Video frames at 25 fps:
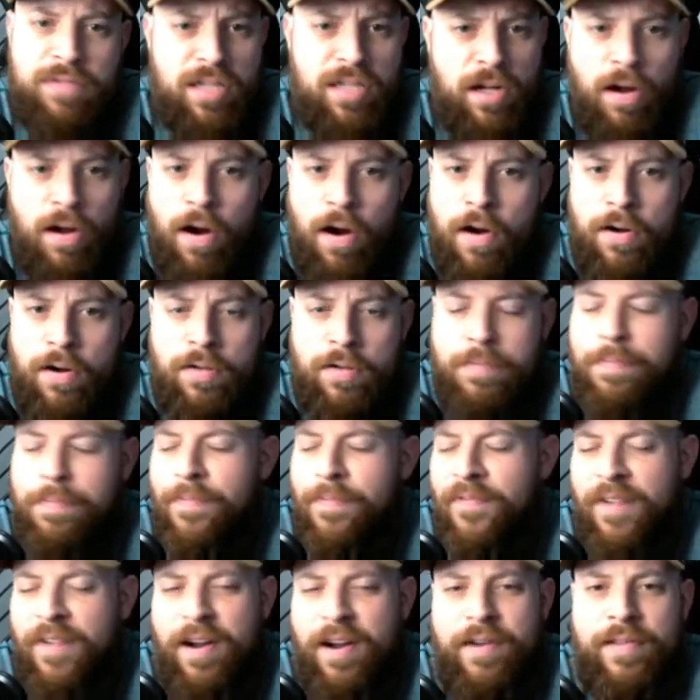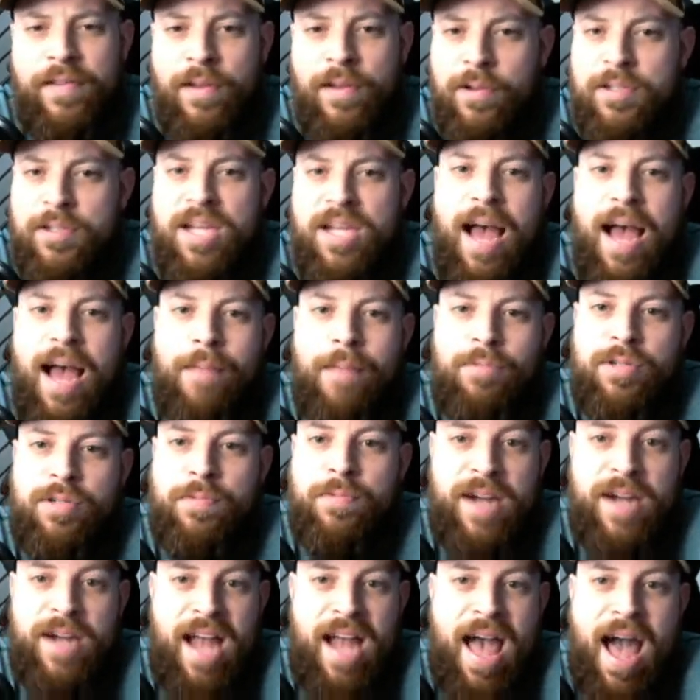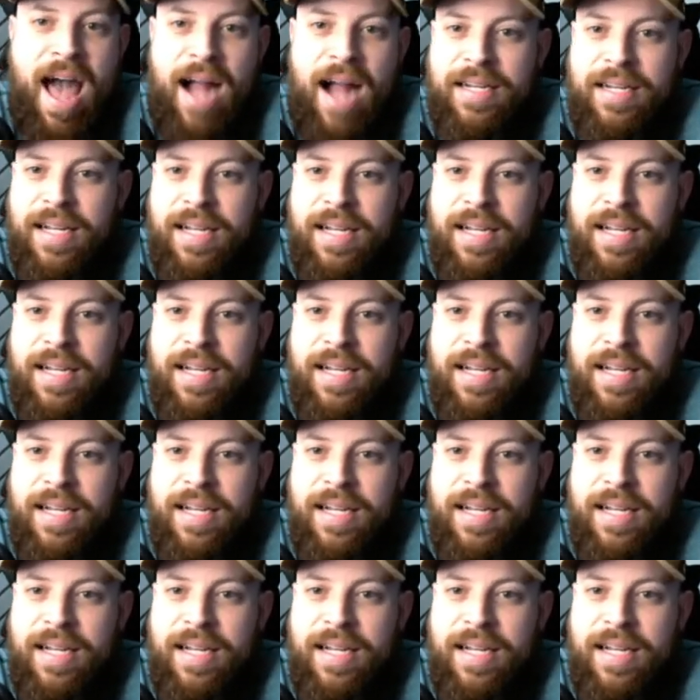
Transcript: the guard very little time to react,